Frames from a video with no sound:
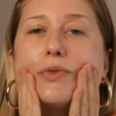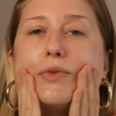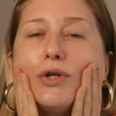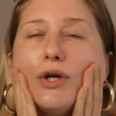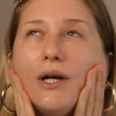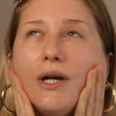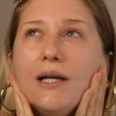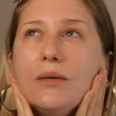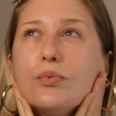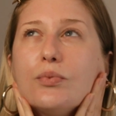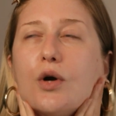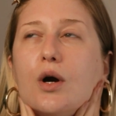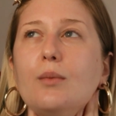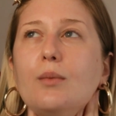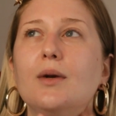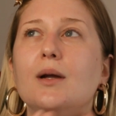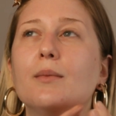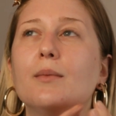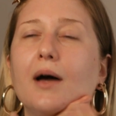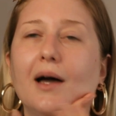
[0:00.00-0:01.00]
The only
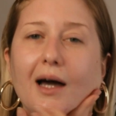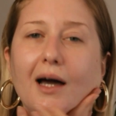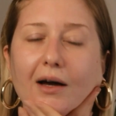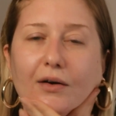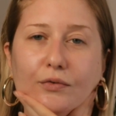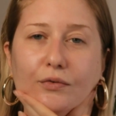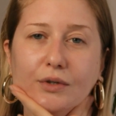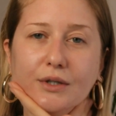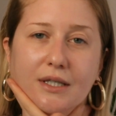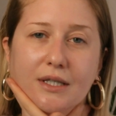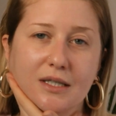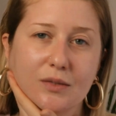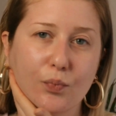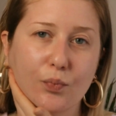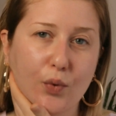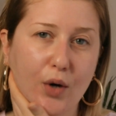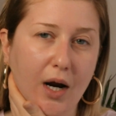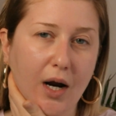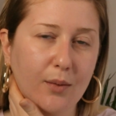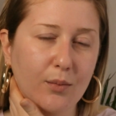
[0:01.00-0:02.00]
problem I have with this
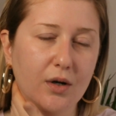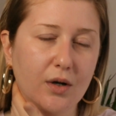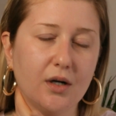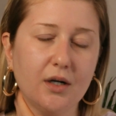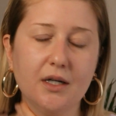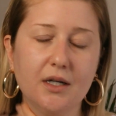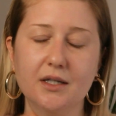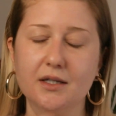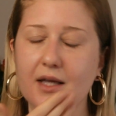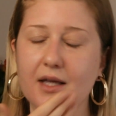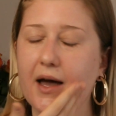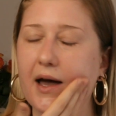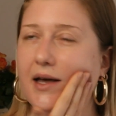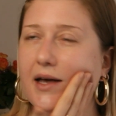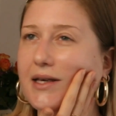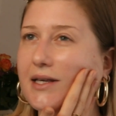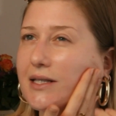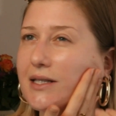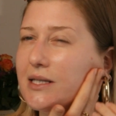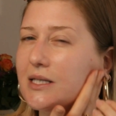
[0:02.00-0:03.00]
primer is
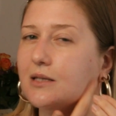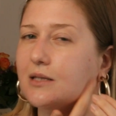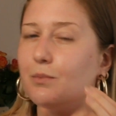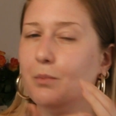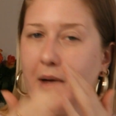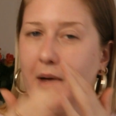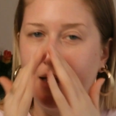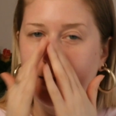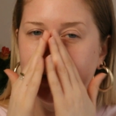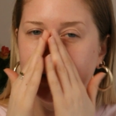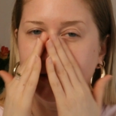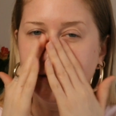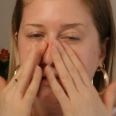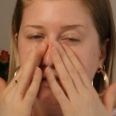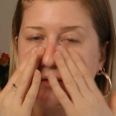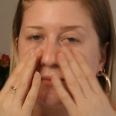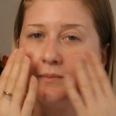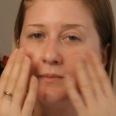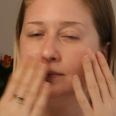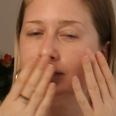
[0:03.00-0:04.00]
that it
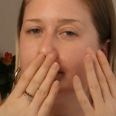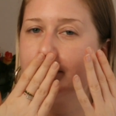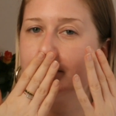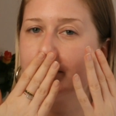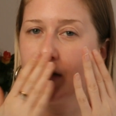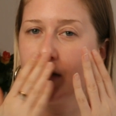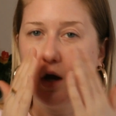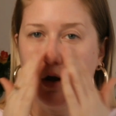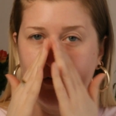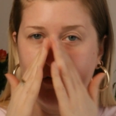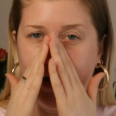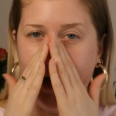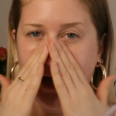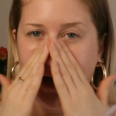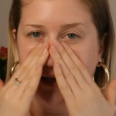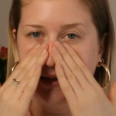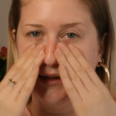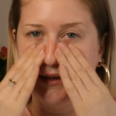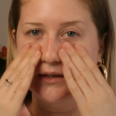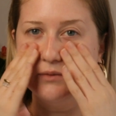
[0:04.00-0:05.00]
smells of
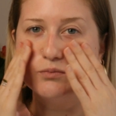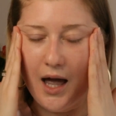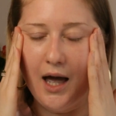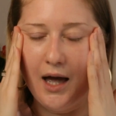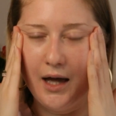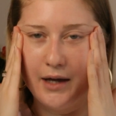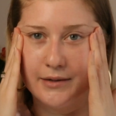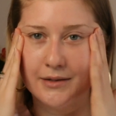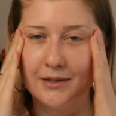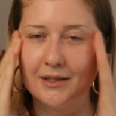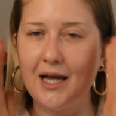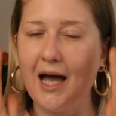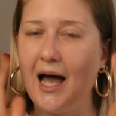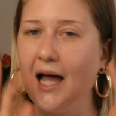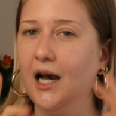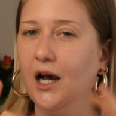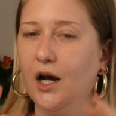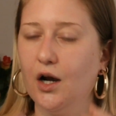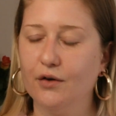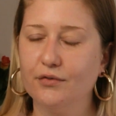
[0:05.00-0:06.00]
honey, and
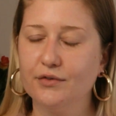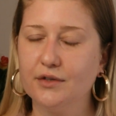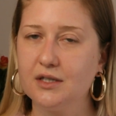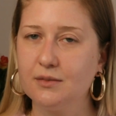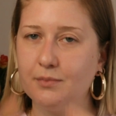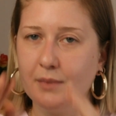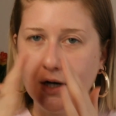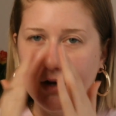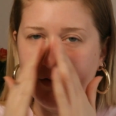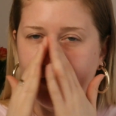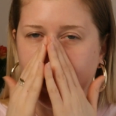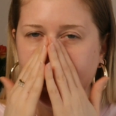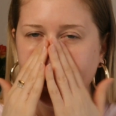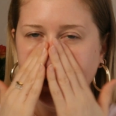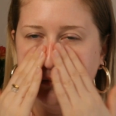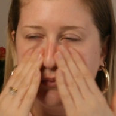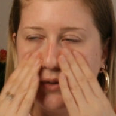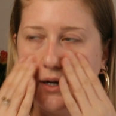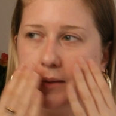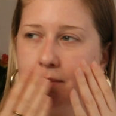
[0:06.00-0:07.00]
I love the smell of
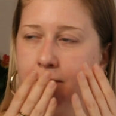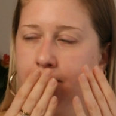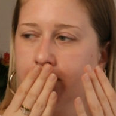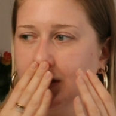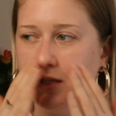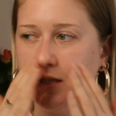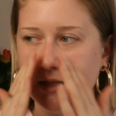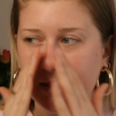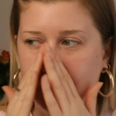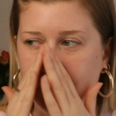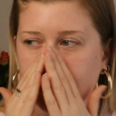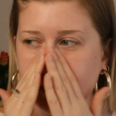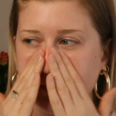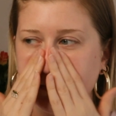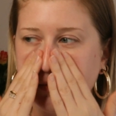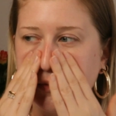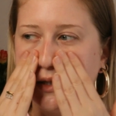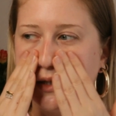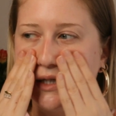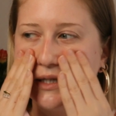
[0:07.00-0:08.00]
honey, but this
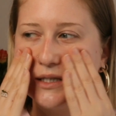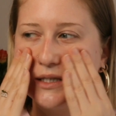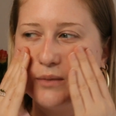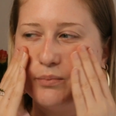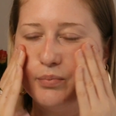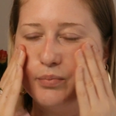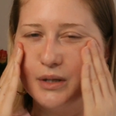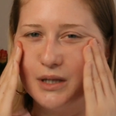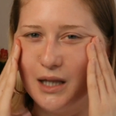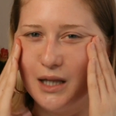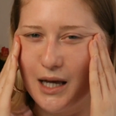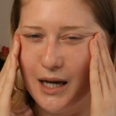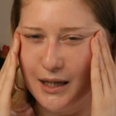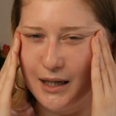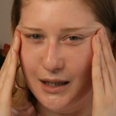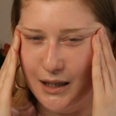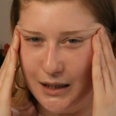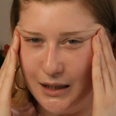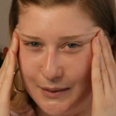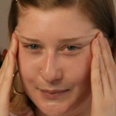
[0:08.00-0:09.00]
is a bit
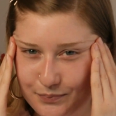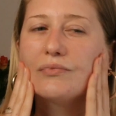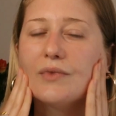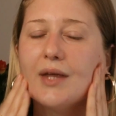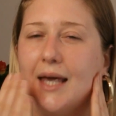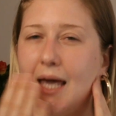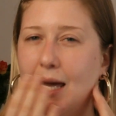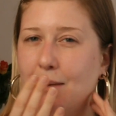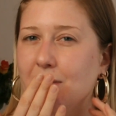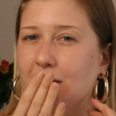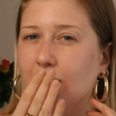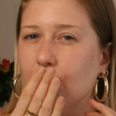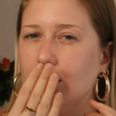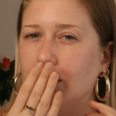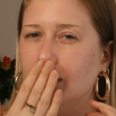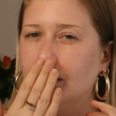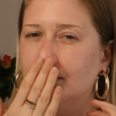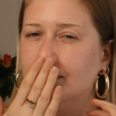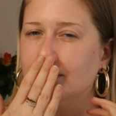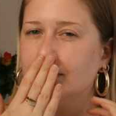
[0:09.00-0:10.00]
like
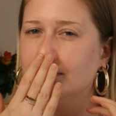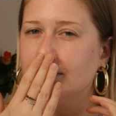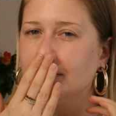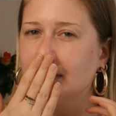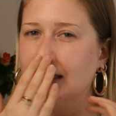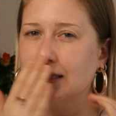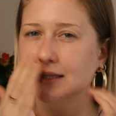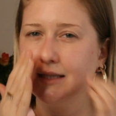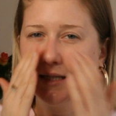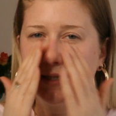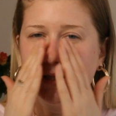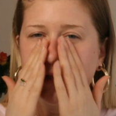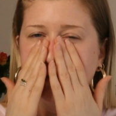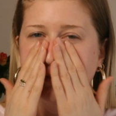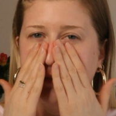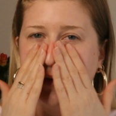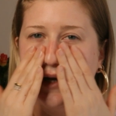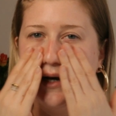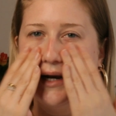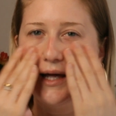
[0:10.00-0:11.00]
chemical. It doesn't
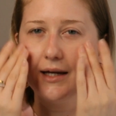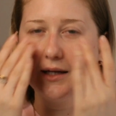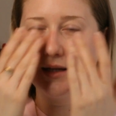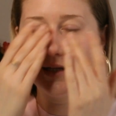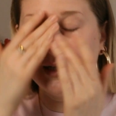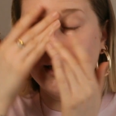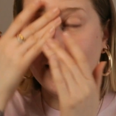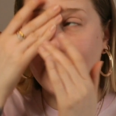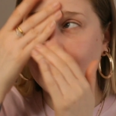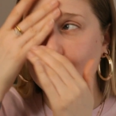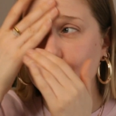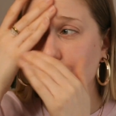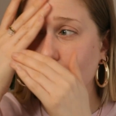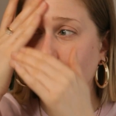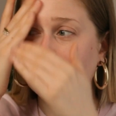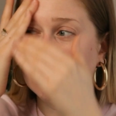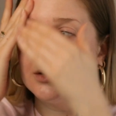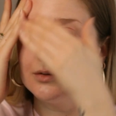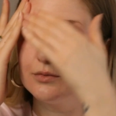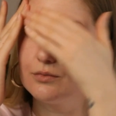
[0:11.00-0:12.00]
smell like
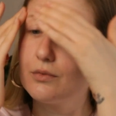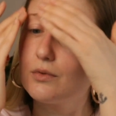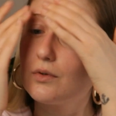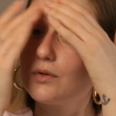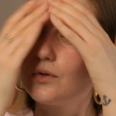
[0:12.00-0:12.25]
natural.